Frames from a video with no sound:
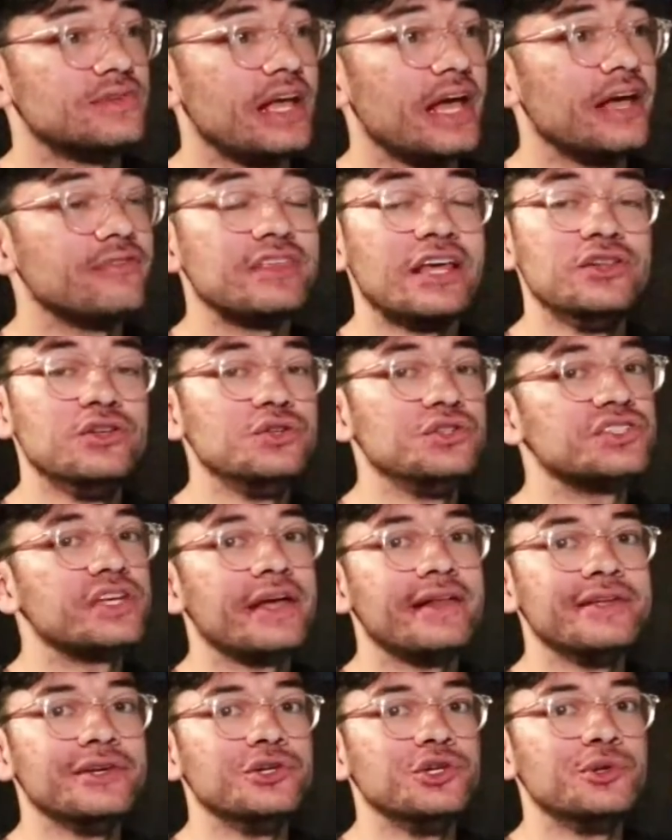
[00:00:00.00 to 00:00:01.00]
If they lose Kelly
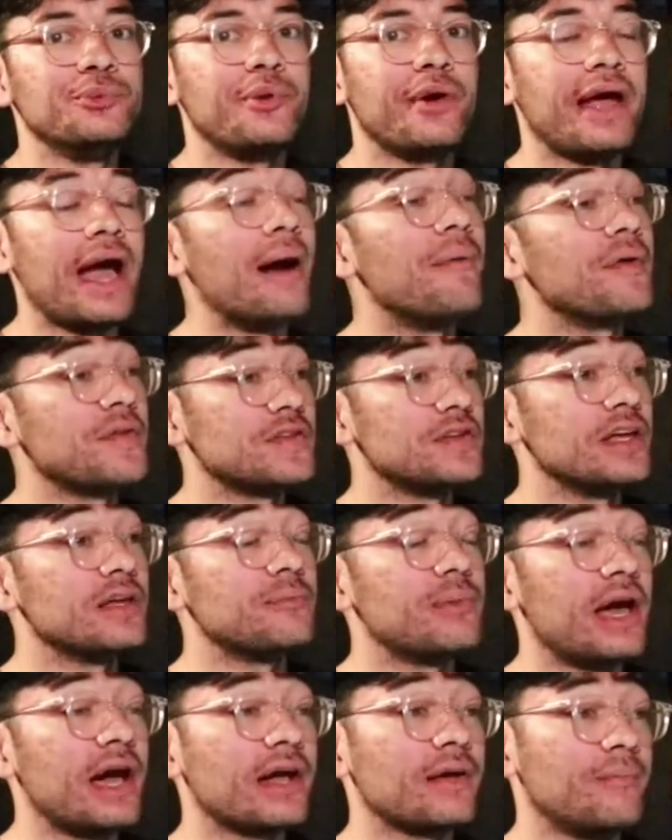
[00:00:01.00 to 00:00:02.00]
Oubre, I'm gonna take
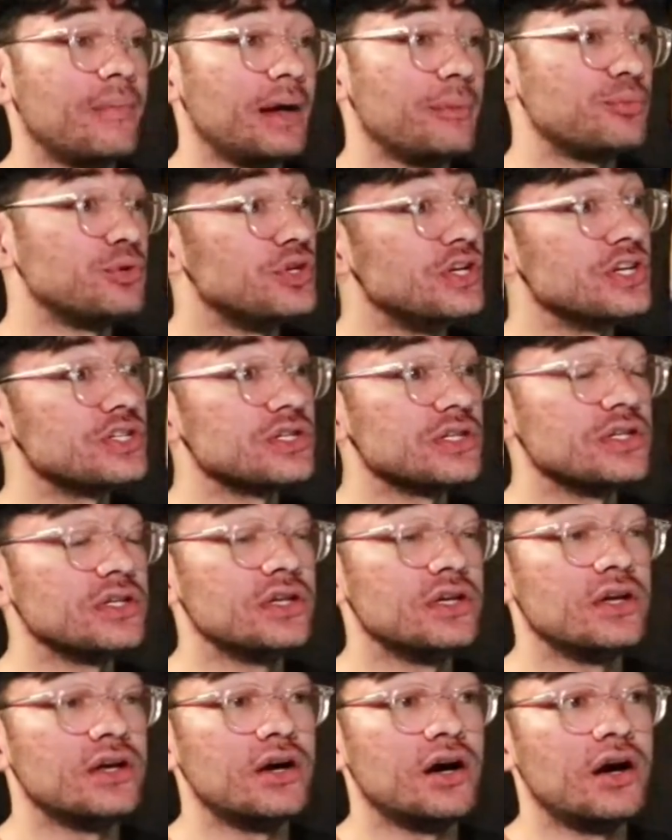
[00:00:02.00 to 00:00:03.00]
back my prediction
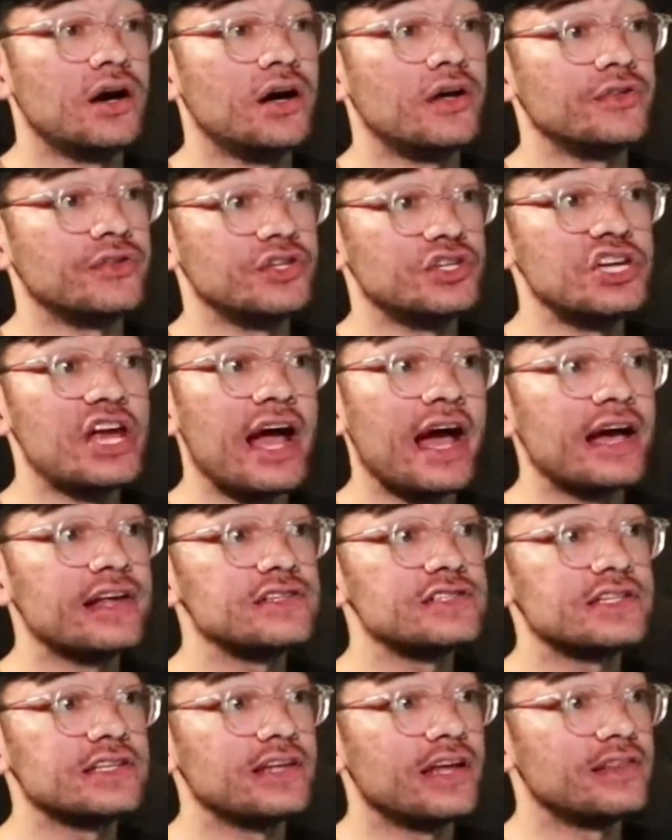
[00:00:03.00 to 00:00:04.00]
on the Jazz
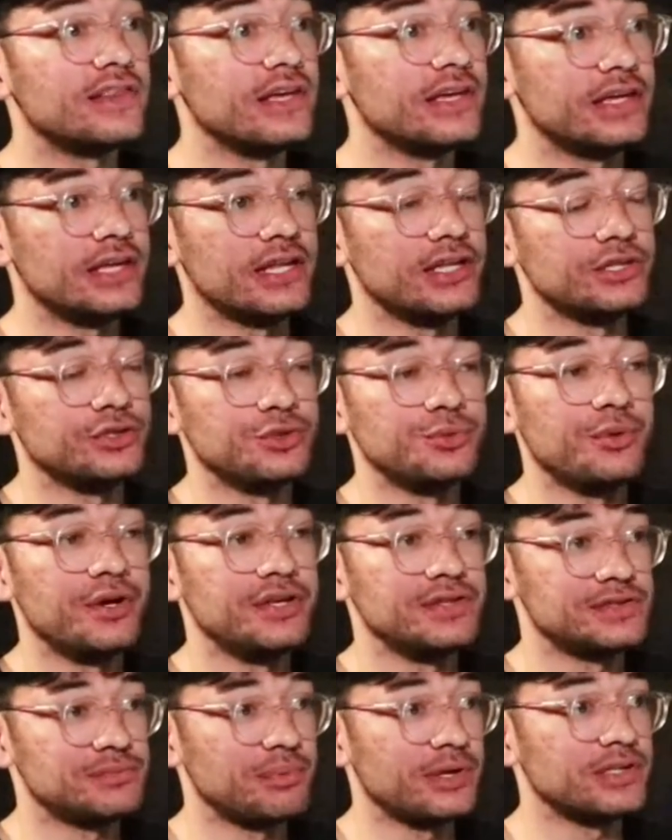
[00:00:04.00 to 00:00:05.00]
because I think Kelly Oubre
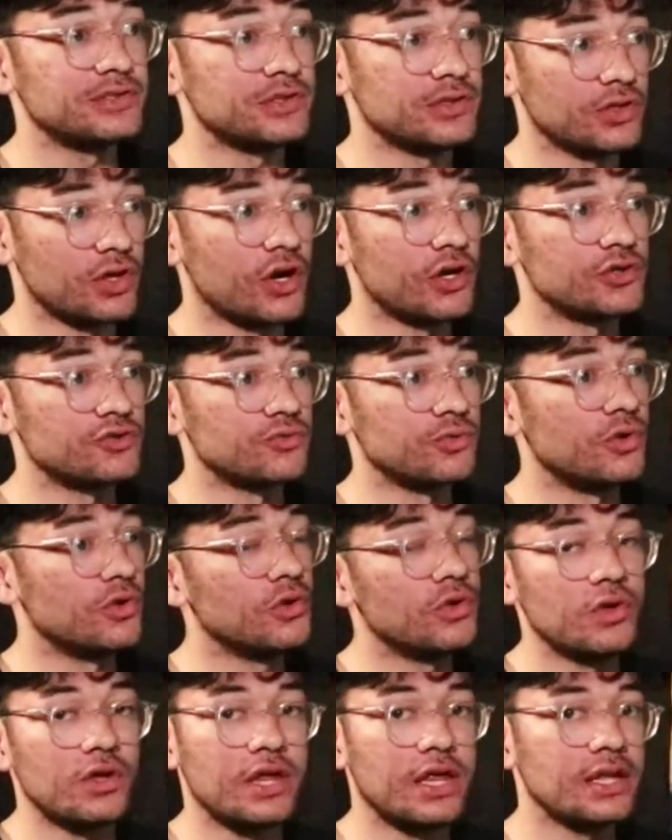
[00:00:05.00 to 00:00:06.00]
plays a large role.
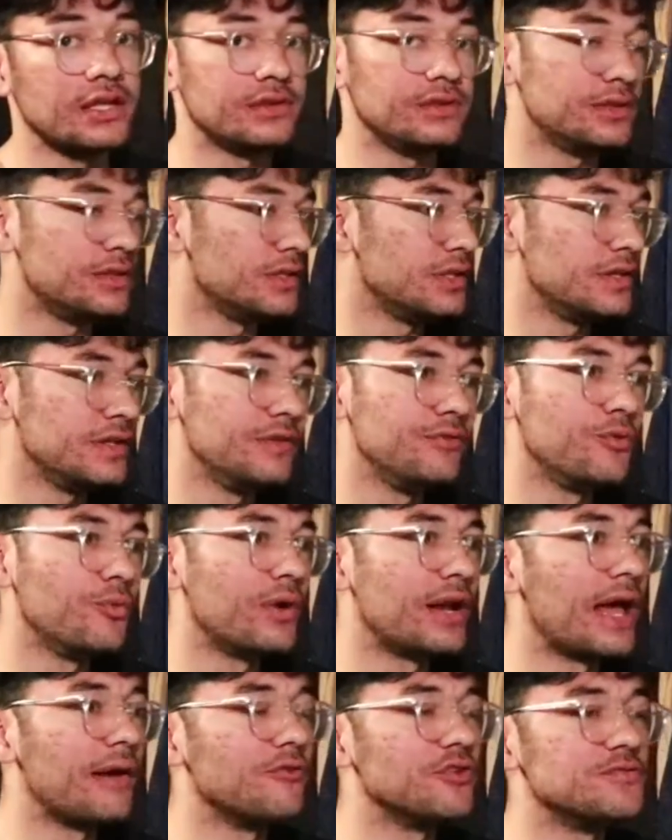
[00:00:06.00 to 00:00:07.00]
Even when I
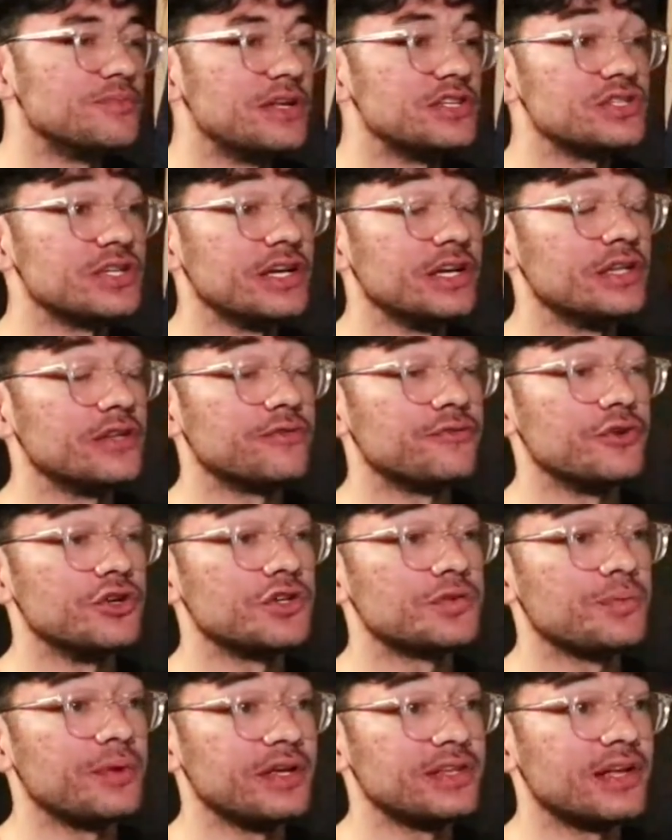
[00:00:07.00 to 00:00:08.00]
was mentioning it in the first
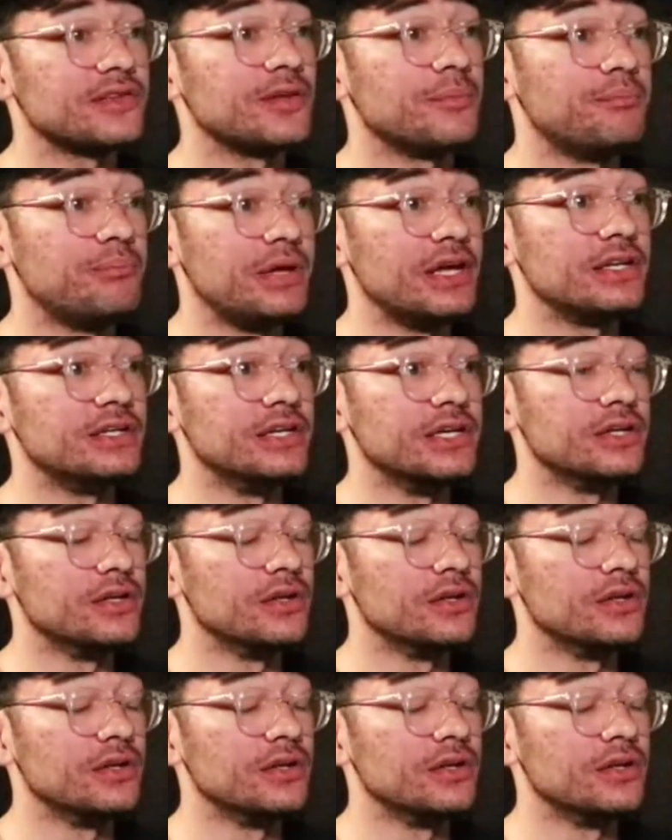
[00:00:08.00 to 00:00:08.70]
place, that's a big deal.